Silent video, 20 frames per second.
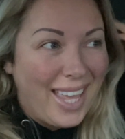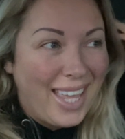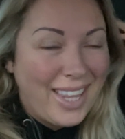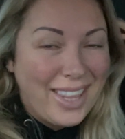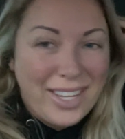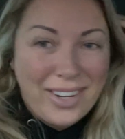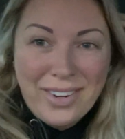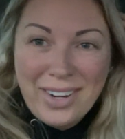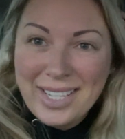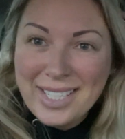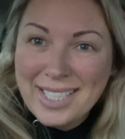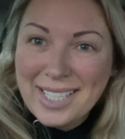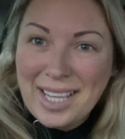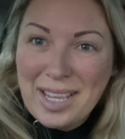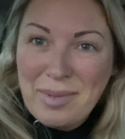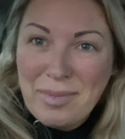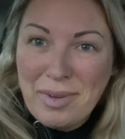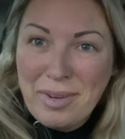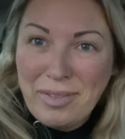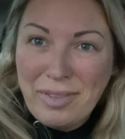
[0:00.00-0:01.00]
in the grand
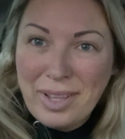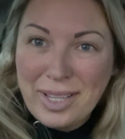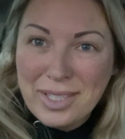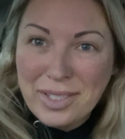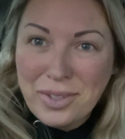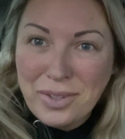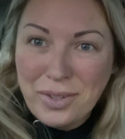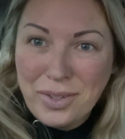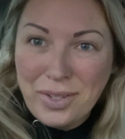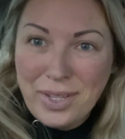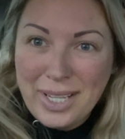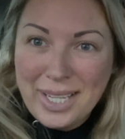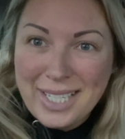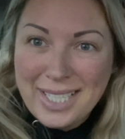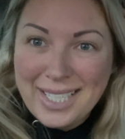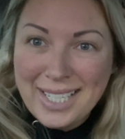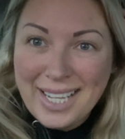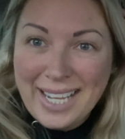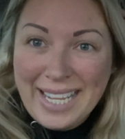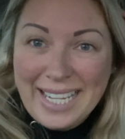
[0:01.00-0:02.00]
scheme of let's call
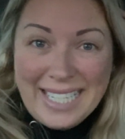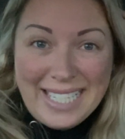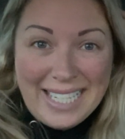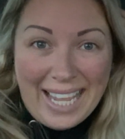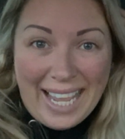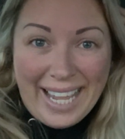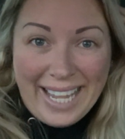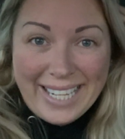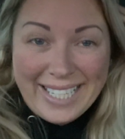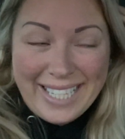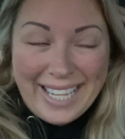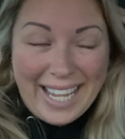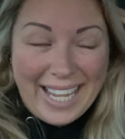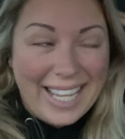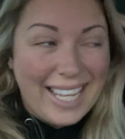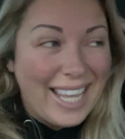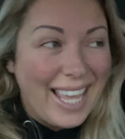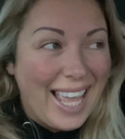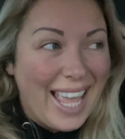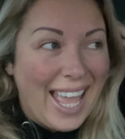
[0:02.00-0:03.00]
it uh,
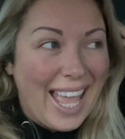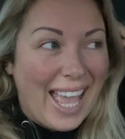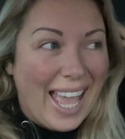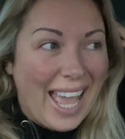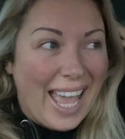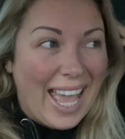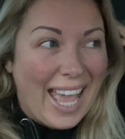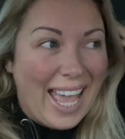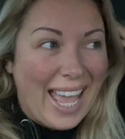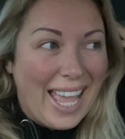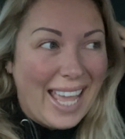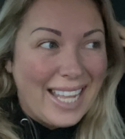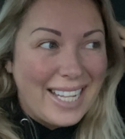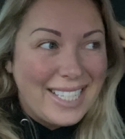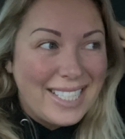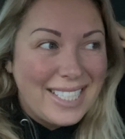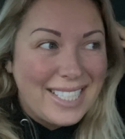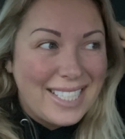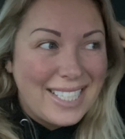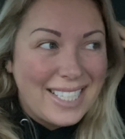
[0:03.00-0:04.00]
dieting,
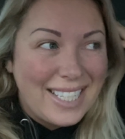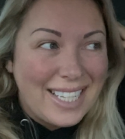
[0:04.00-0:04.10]
and